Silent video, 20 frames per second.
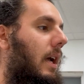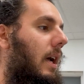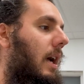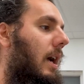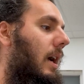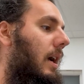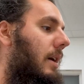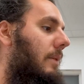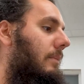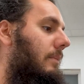
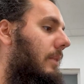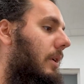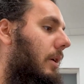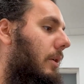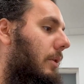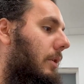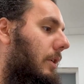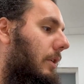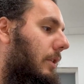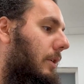Um,
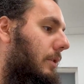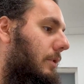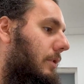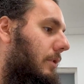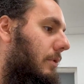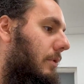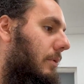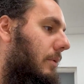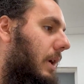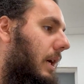order those
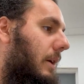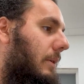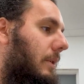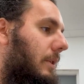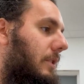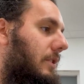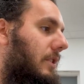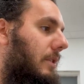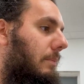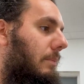through
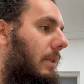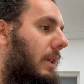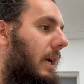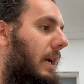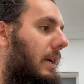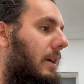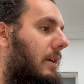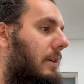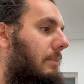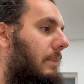our
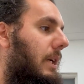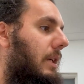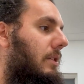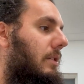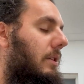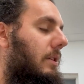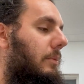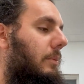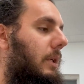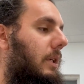supplier. Make
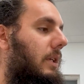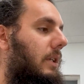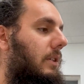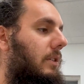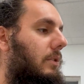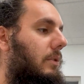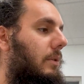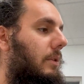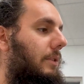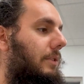sure that we can
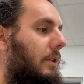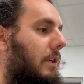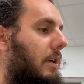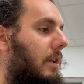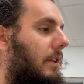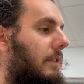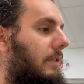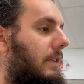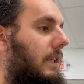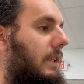source
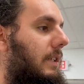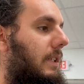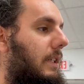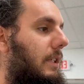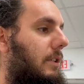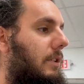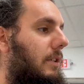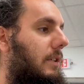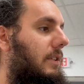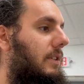all of the
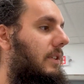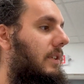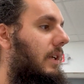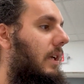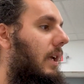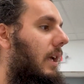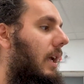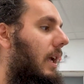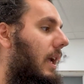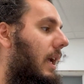t-shirts
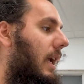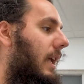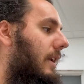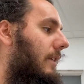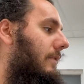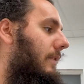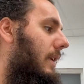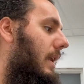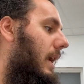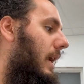
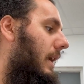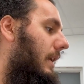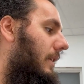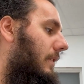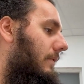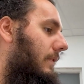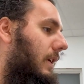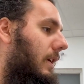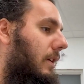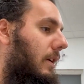and if not,
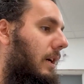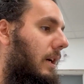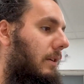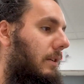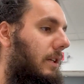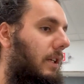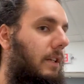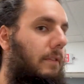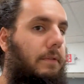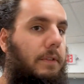figure
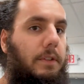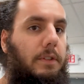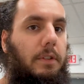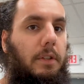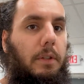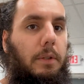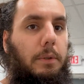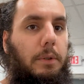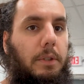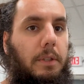out a different
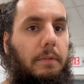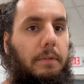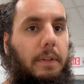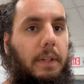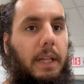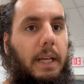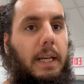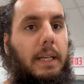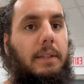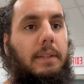solution for
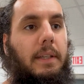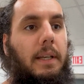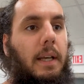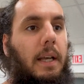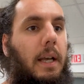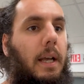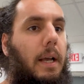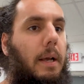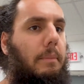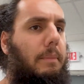that.
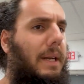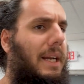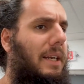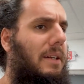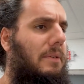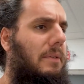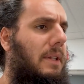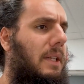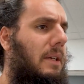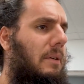But I
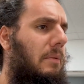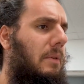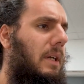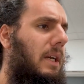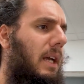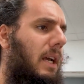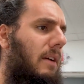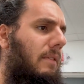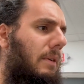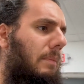don't think we're
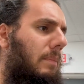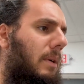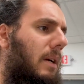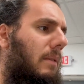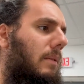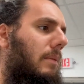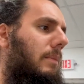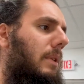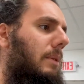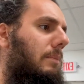going to have a problem.